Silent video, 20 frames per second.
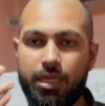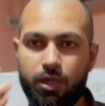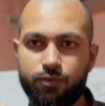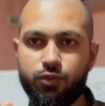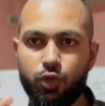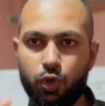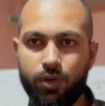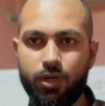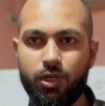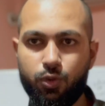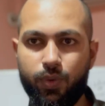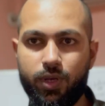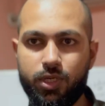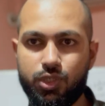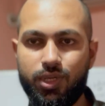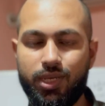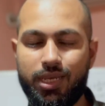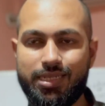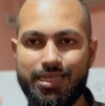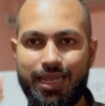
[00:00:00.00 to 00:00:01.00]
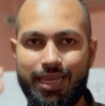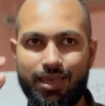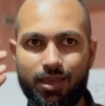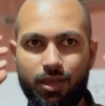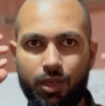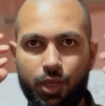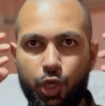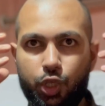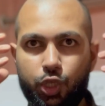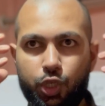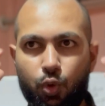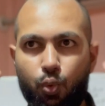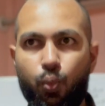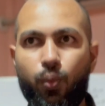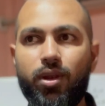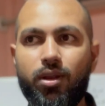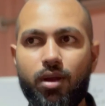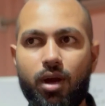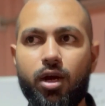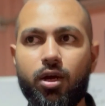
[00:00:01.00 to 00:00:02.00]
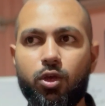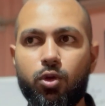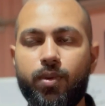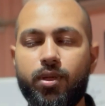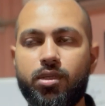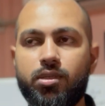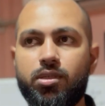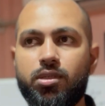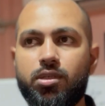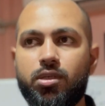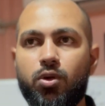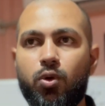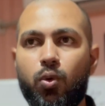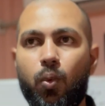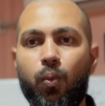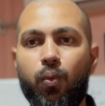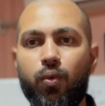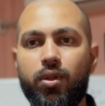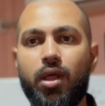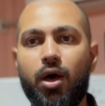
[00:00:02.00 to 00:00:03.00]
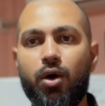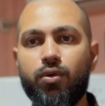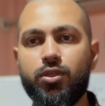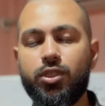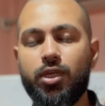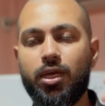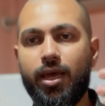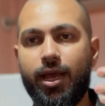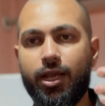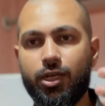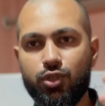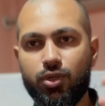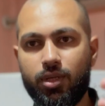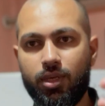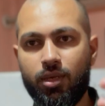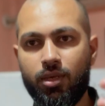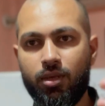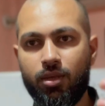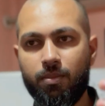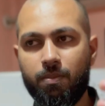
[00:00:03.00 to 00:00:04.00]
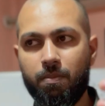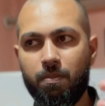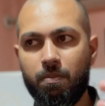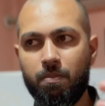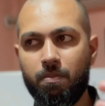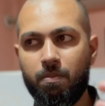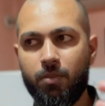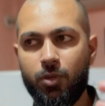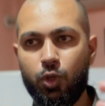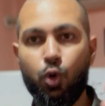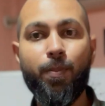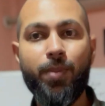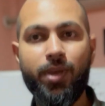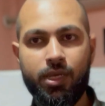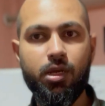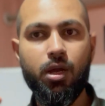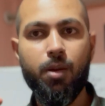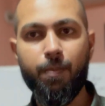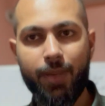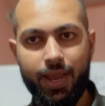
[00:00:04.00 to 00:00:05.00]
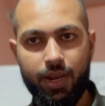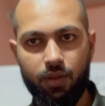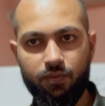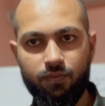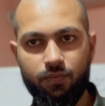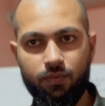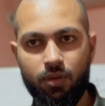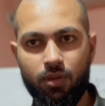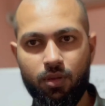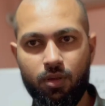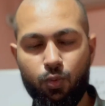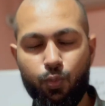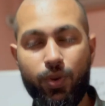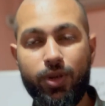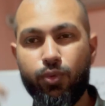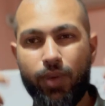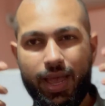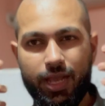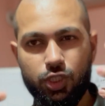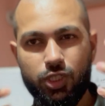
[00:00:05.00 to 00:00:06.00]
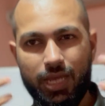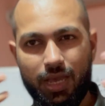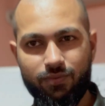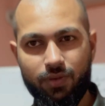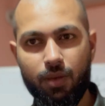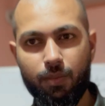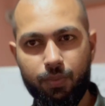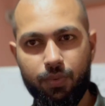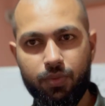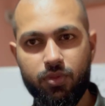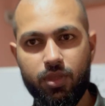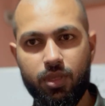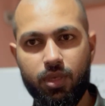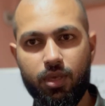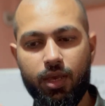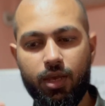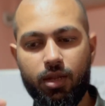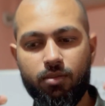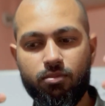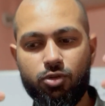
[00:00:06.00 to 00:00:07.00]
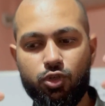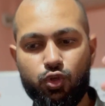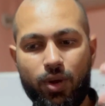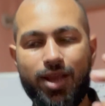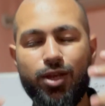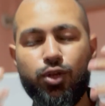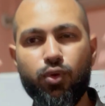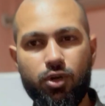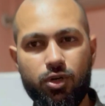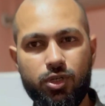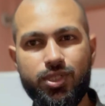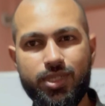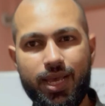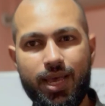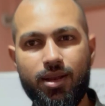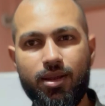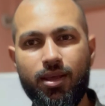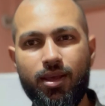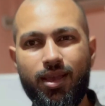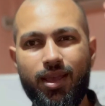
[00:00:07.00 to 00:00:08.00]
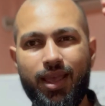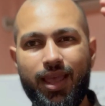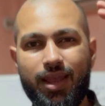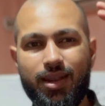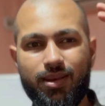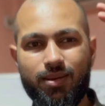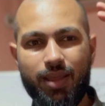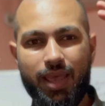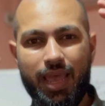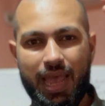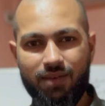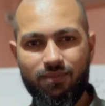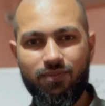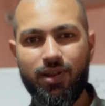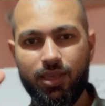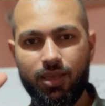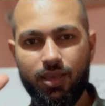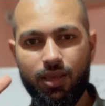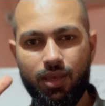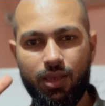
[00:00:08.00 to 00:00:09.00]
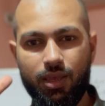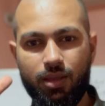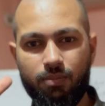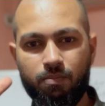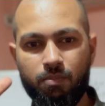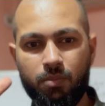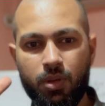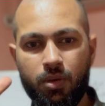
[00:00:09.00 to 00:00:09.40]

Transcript: of Socratic questioning is like you win arguments without actually, being combative, where you actually have empathy and try to understand and have like a